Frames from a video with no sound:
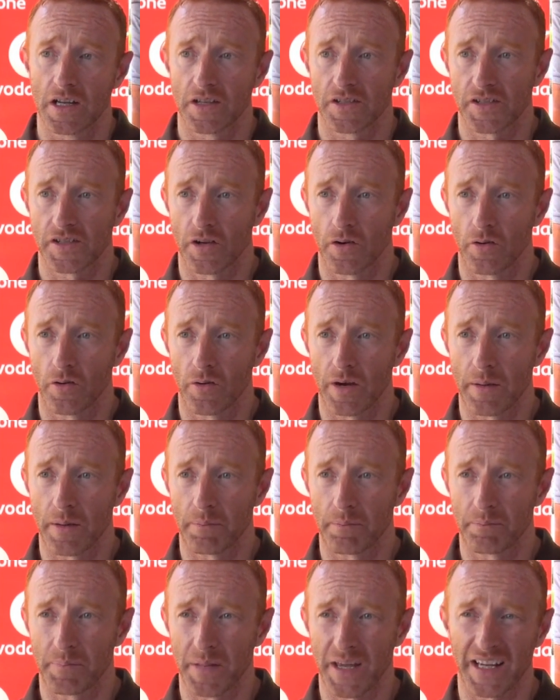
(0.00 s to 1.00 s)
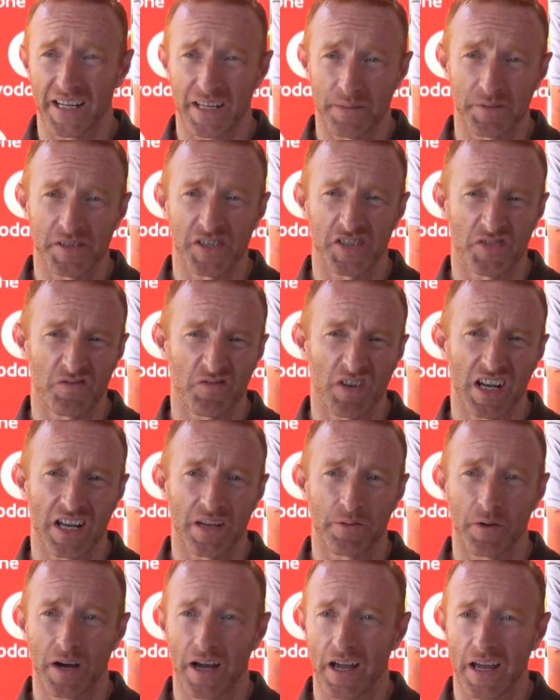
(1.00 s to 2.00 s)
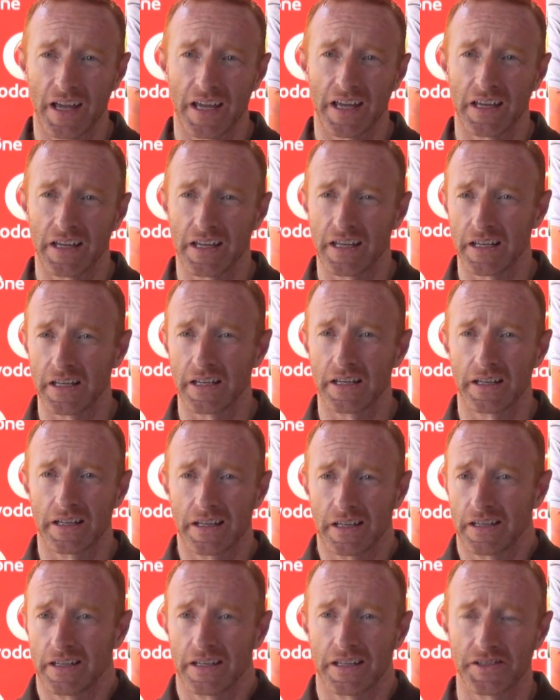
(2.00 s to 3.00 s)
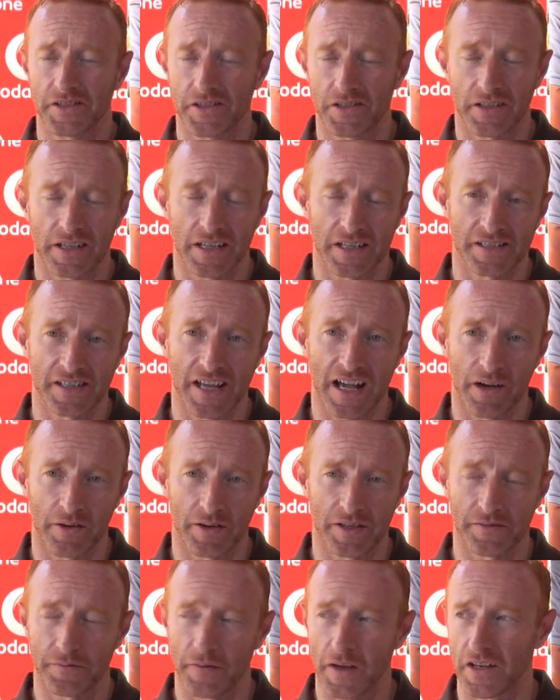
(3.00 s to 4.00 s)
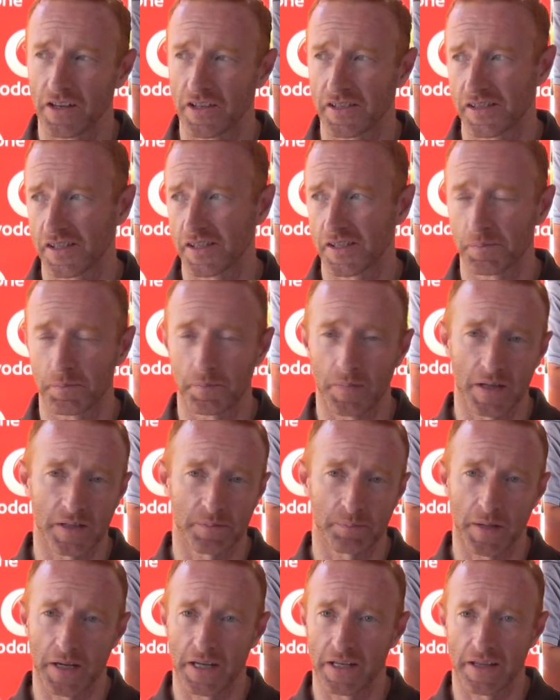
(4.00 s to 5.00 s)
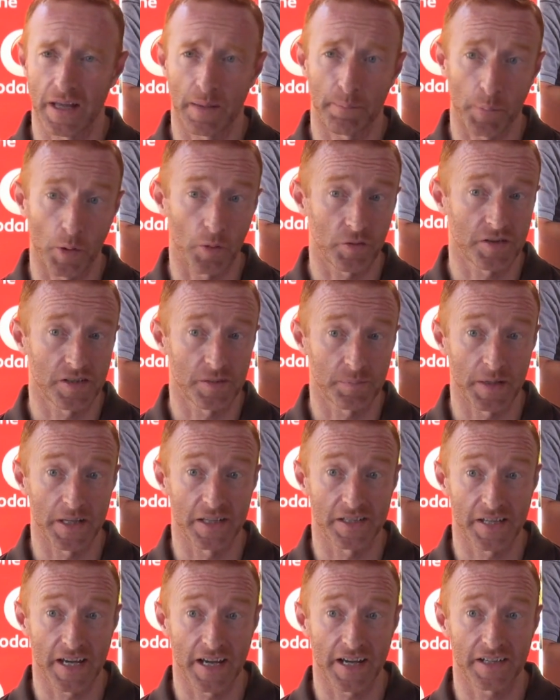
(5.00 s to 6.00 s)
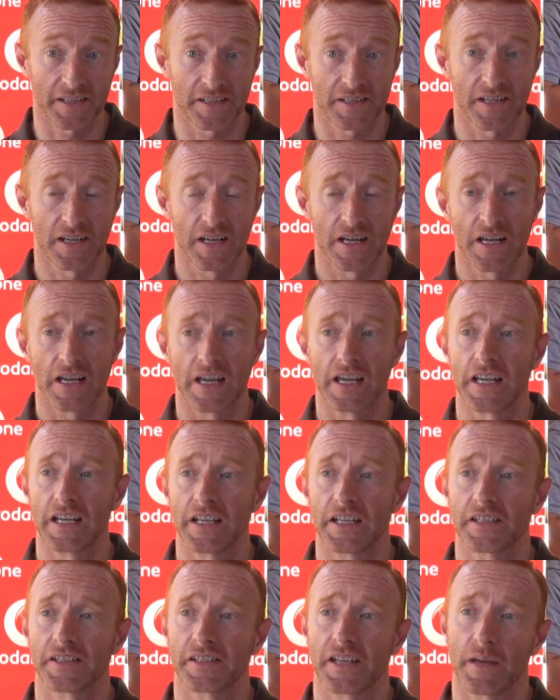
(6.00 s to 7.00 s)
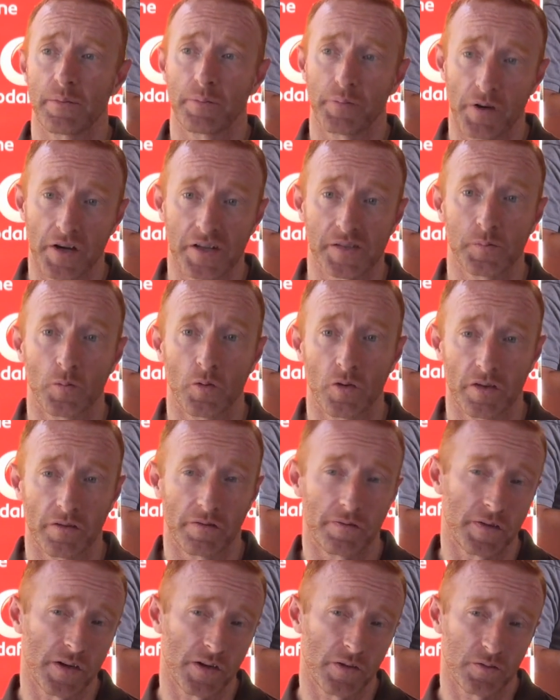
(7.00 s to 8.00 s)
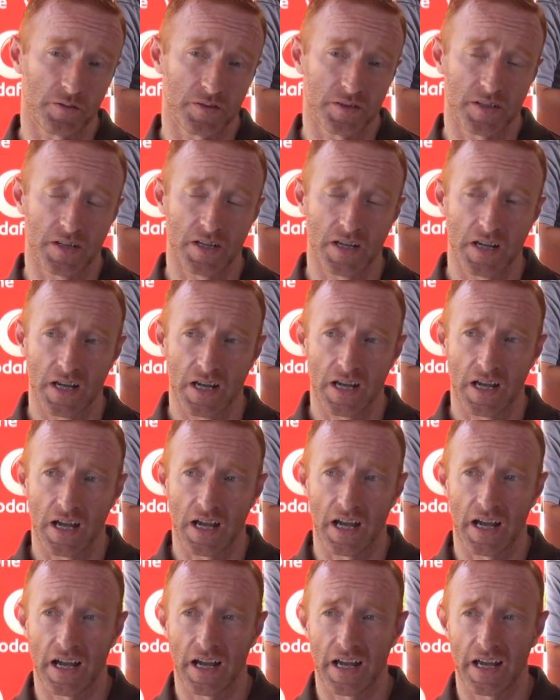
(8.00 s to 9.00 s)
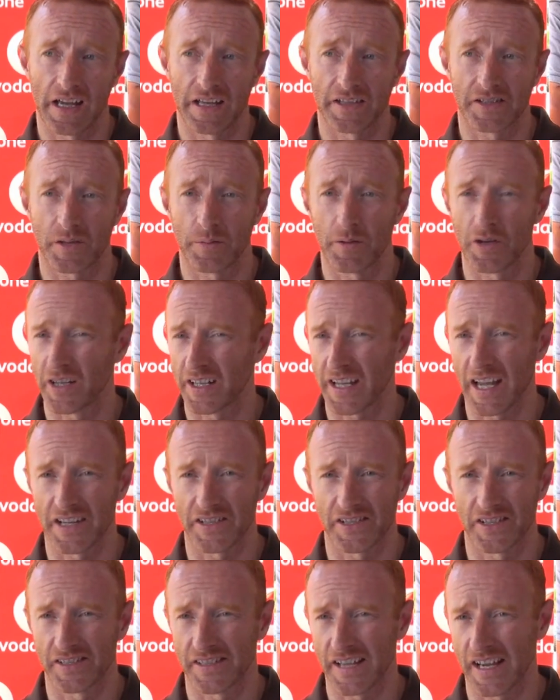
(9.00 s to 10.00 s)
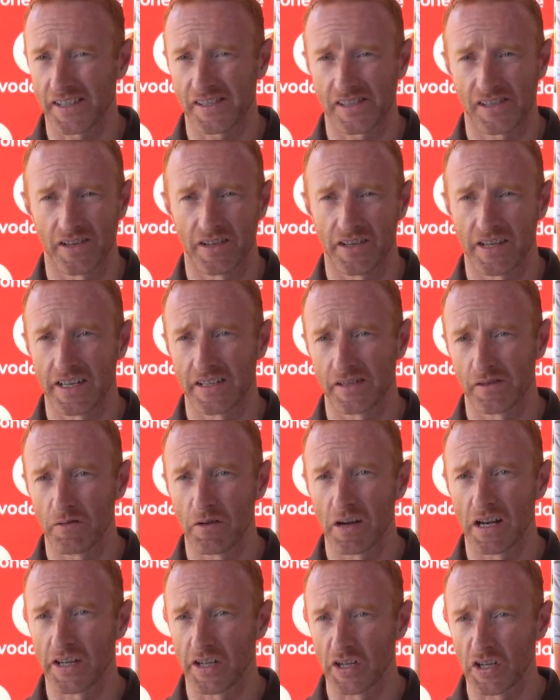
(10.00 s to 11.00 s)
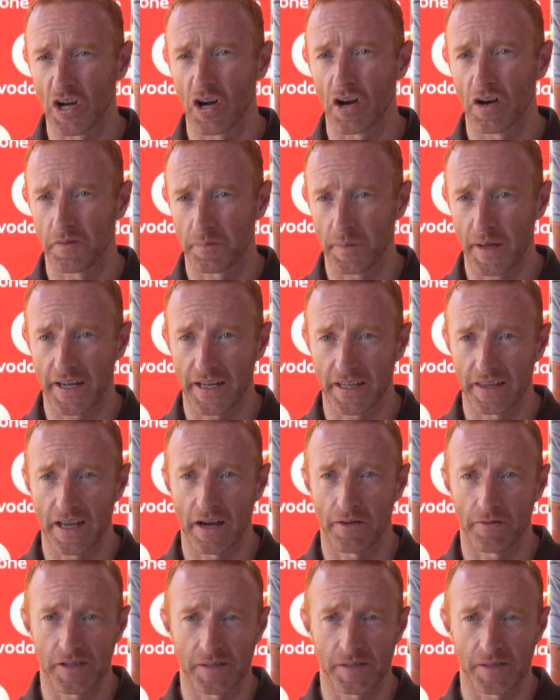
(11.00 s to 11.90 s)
till him being in a position really where he's now, his fitness has been, that box has been ticked. He's impressed more on the field. His communication's excellent. He's a really good halfback in that